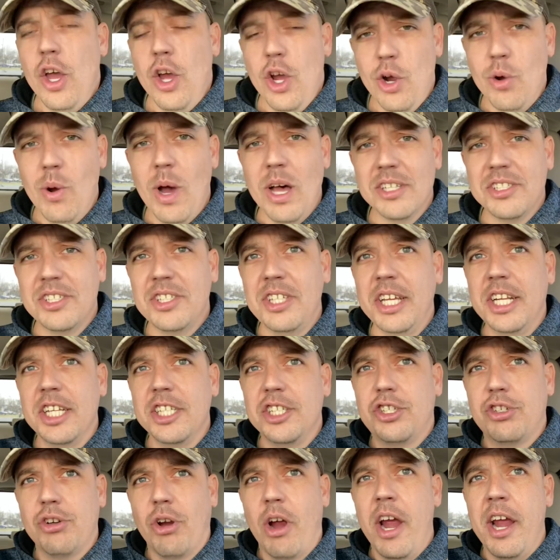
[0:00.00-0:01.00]
Who else did a
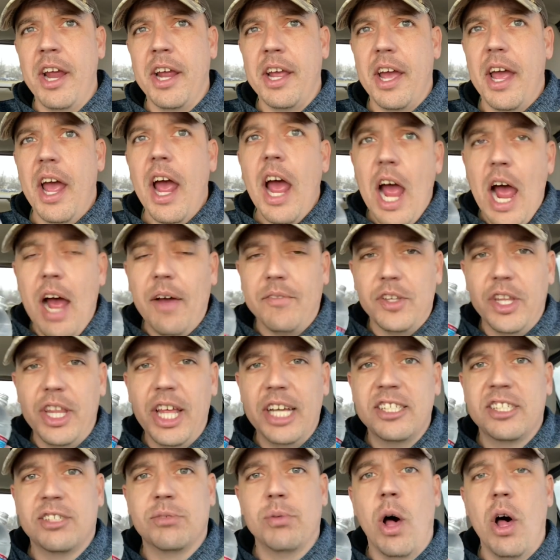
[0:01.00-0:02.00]
drink after
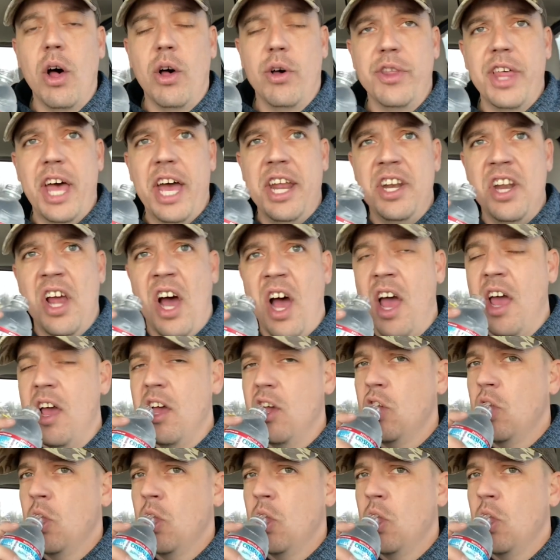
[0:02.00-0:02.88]
they swallow that nut?